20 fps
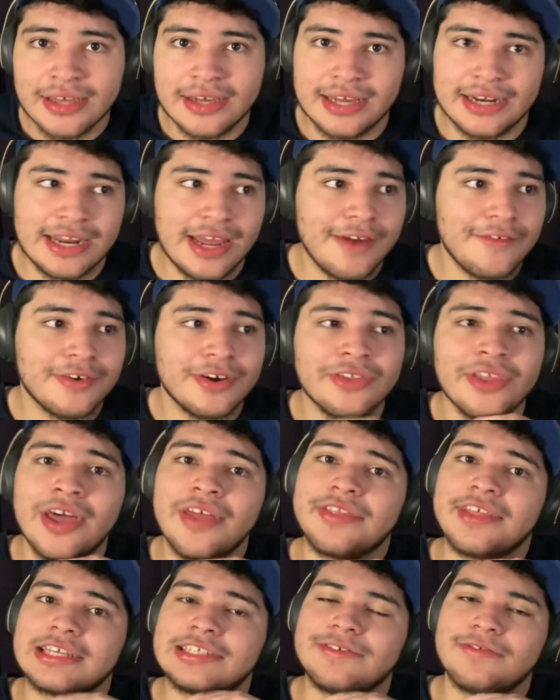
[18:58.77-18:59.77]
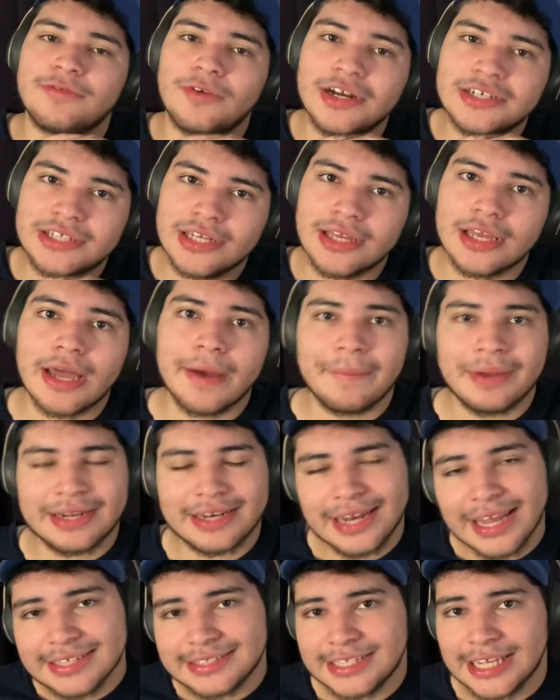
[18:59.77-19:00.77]
And everyone, thanks for watching, come back
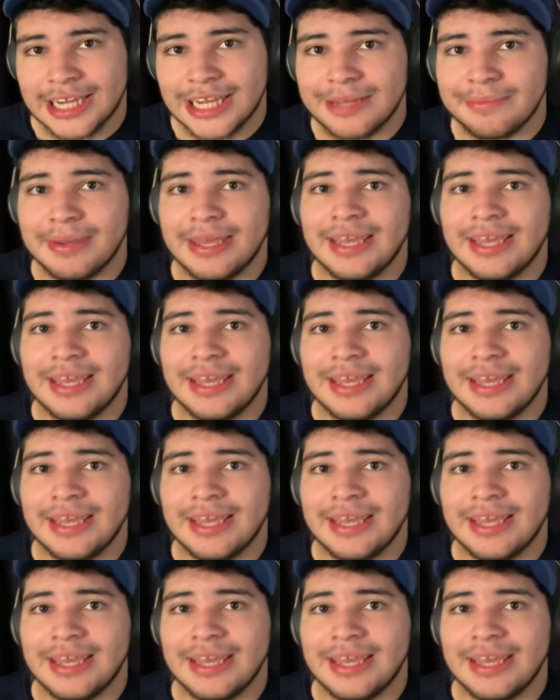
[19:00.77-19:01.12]
next time,